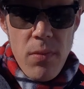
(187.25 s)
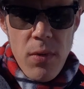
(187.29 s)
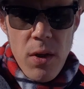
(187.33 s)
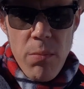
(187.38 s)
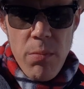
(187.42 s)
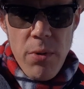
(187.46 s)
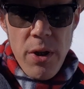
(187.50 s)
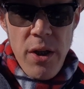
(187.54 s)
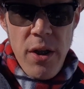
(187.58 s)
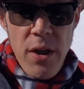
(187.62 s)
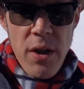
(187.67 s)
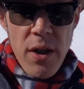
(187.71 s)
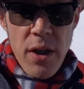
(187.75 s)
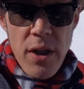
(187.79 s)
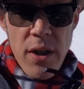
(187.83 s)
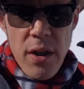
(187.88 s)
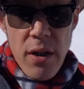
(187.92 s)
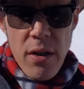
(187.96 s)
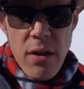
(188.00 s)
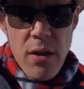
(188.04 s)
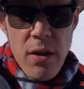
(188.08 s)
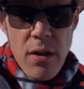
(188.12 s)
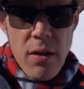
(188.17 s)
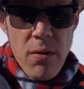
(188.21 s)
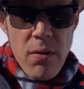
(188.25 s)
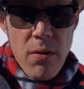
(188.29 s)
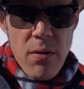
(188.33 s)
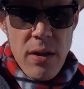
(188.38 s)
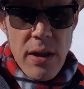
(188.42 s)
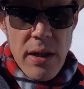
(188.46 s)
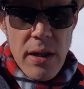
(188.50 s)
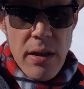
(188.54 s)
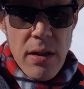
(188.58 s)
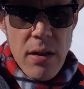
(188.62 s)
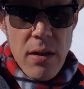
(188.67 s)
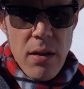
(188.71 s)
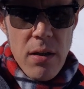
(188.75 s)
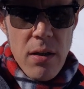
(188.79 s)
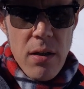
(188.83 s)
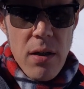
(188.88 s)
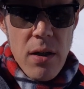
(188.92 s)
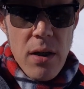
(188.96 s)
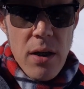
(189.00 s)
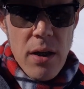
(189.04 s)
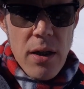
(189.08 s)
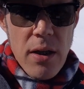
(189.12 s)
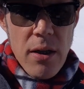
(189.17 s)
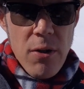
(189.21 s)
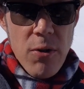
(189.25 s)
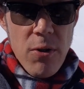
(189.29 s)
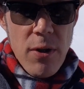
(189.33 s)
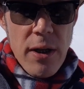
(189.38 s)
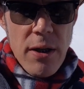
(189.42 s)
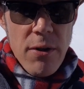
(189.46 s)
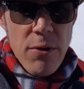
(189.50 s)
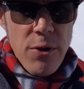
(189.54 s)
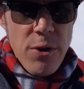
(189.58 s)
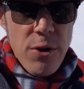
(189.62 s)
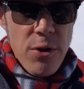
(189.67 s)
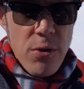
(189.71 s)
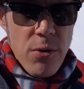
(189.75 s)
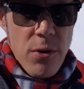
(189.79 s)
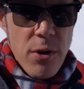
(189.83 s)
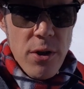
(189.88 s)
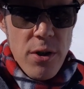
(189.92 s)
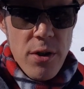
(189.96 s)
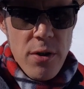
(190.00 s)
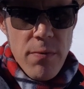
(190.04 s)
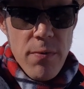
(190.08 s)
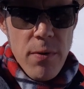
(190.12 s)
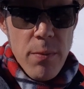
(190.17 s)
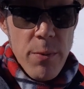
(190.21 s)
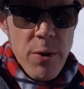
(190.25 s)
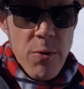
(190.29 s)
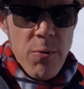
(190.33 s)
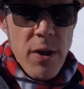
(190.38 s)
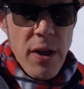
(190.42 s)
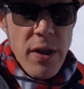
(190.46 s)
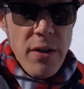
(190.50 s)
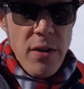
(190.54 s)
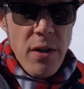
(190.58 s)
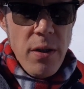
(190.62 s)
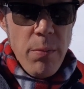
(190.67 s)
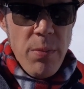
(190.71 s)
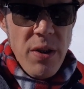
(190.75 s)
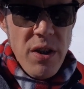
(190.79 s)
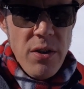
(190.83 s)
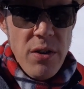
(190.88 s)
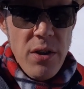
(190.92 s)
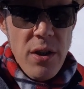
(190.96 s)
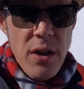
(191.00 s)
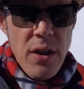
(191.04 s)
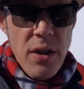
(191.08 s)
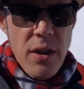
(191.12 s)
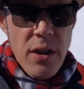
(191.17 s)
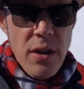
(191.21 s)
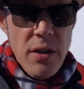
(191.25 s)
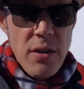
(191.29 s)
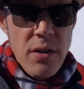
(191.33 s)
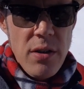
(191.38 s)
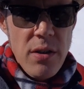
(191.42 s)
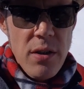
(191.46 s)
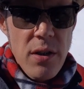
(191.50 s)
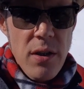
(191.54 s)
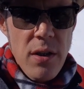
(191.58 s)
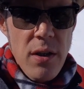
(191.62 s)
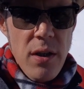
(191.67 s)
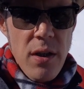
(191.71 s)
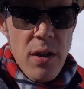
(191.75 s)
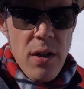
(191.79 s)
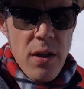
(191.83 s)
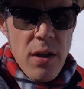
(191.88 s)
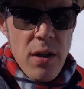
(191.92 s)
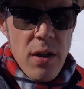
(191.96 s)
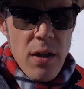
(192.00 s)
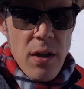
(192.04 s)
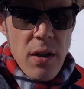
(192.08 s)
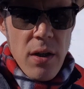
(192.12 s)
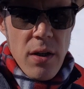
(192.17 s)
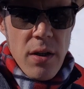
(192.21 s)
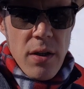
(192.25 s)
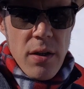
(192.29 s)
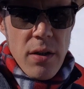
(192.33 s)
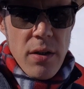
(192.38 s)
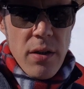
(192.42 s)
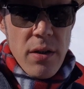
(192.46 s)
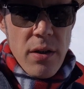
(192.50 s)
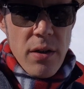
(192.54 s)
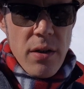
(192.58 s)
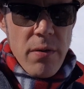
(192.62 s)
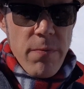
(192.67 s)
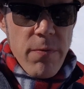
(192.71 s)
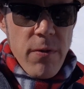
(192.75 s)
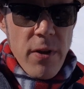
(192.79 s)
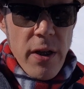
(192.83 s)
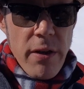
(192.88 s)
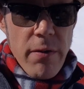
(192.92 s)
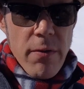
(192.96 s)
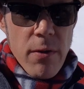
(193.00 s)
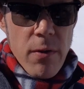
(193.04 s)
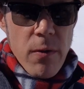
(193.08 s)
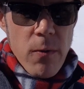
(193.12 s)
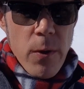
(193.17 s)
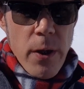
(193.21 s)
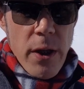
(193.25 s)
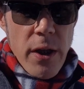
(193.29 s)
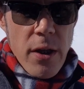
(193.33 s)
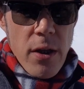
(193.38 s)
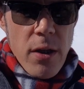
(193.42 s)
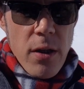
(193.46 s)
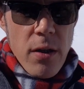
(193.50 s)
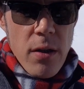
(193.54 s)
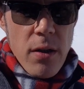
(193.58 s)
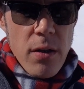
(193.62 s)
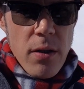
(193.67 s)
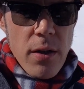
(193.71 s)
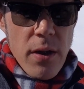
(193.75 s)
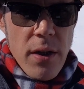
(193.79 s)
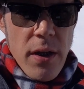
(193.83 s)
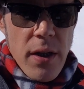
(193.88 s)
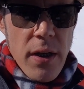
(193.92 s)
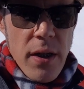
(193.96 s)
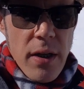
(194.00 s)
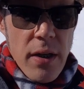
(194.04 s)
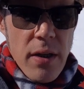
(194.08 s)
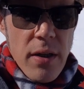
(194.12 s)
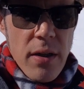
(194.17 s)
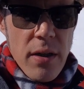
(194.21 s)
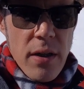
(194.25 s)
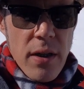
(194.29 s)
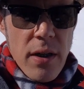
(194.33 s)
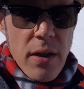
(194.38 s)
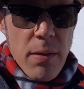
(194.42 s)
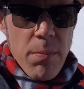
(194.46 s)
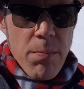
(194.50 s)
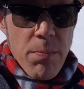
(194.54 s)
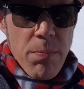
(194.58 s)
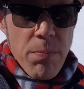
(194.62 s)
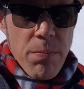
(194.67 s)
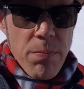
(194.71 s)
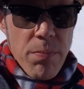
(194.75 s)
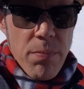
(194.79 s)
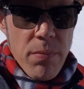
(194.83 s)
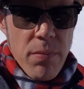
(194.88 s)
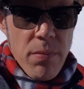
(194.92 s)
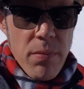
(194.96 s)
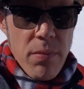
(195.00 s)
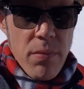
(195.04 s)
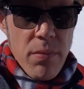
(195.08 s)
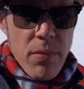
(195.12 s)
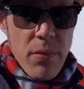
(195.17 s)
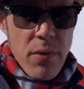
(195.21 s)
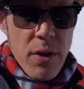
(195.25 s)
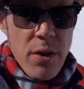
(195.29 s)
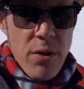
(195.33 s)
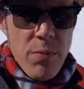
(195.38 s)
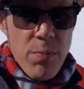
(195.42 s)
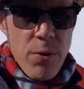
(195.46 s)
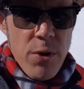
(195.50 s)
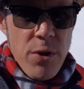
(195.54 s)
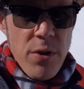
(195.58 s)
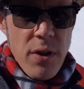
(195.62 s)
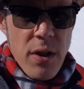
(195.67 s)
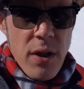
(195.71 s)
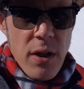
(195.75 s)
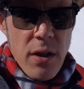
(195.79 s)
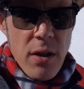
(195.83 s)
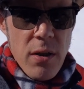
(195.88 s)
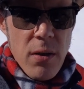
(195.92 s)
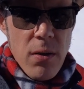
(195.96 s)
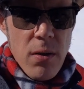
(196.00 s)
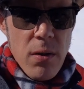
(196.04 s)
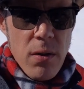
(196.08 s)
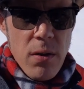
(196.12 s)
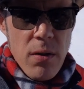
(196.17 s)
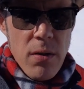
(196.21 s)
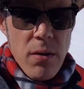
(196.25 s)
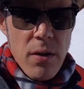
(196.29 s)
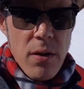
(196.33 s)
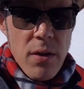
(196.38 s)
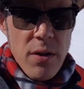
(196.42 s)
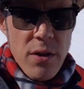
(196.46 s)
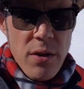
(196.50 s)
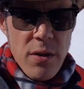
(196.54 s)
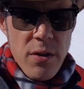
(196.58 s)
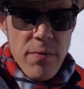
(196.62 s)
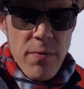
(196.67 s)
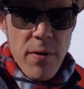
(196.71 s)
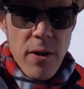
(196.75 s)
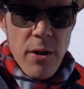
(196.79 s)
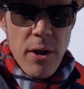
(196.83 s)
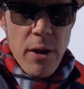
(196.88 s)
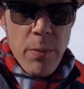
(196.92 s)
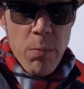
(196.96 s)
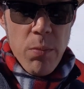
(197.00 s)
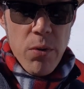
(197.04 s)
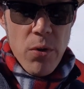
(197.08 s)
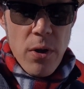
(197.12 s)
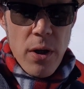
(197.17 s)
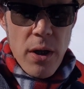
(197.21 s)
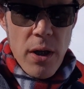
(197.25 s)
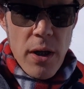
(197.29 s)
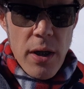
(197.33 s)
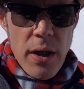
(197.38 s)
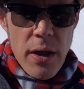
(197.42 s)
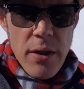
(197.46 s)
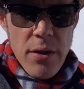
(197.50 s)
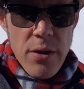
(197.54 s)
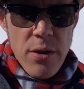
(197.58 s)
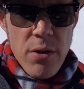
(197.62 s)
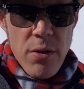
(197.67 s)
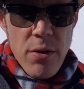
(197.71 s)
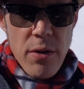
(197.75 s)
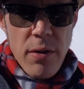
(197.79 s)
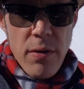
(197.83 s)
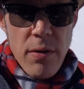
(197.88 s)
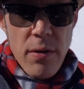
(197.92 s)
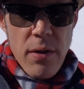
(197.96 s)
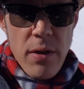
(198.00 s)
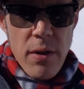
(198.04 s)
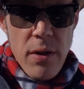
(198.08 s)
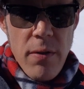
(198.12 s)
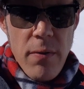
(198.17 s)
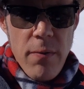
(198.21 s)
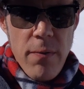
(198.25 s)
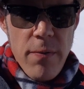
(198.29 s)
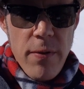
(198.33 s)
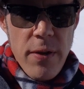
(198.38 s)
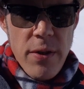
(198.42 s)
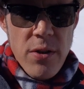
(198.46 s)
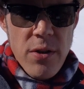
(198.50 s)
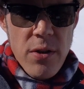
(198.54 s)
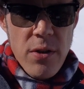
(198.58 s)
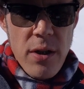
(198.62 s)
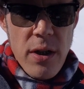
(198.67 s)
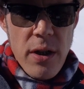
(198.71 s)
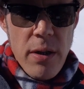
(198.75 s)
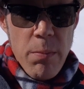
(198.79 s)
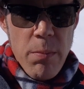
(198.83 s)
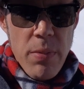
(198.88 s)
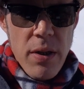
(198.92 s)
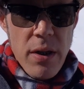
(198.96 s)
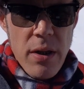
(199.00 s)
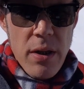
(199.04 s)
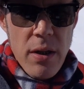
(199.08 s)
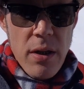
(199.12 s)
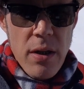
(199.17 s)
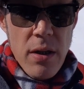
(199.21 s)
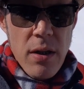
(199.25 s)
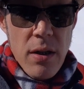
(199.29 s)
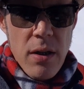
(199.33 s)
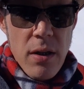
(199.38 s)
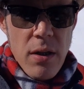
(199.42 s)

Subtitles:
But he kind of crowdsourced from the YTPC this flavor wheel, and it's put together because it's very broad, so it fits a lot better